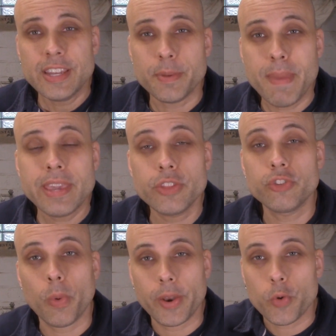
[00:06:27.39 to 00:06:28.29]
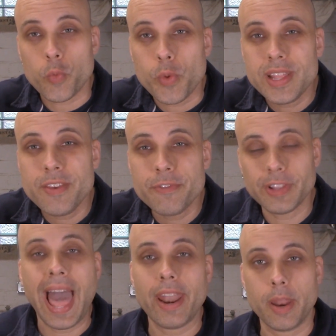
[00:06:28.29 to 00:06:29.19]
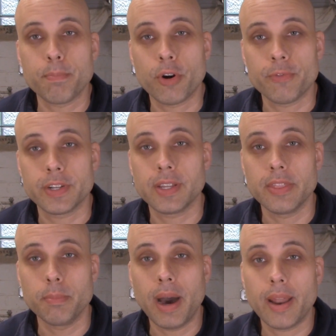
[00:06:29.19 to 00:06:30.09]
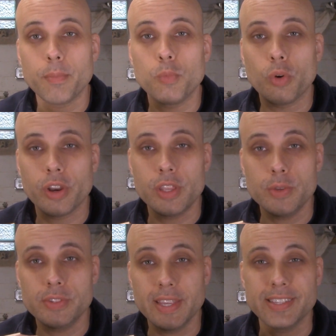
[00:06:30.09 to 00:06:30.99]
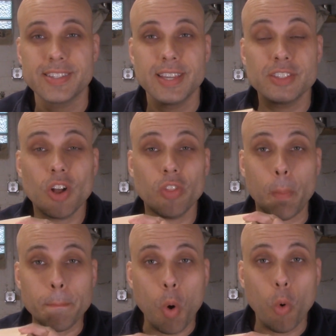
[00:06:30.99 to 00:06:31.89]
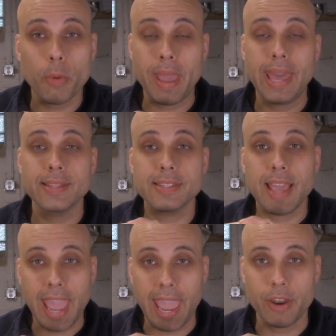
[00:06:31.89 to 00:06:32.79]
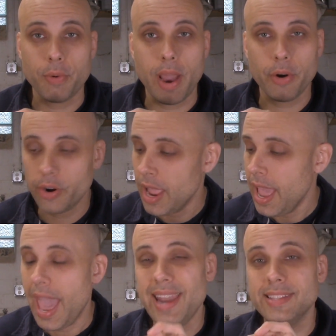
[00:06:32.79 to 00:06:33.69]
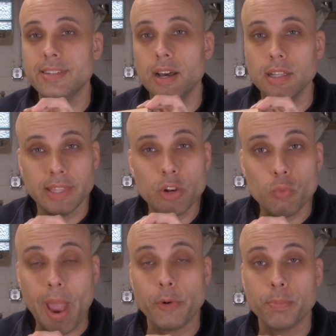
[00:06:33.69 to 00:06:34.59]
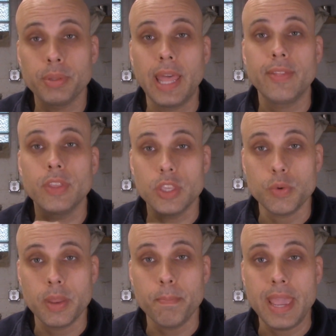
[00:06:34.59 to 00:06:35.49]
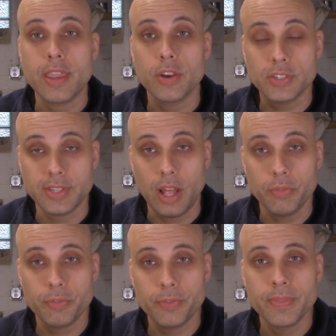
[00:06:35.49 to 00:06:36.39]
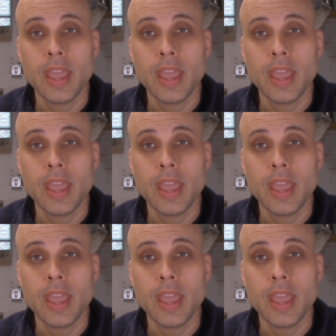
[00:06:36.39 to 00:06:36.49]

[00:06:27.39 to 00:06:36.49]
To make the joint really flat and perfect on the bottom, we're going to use this. It's called the poor man's hand router, and it's a little router plane that you can make yourself.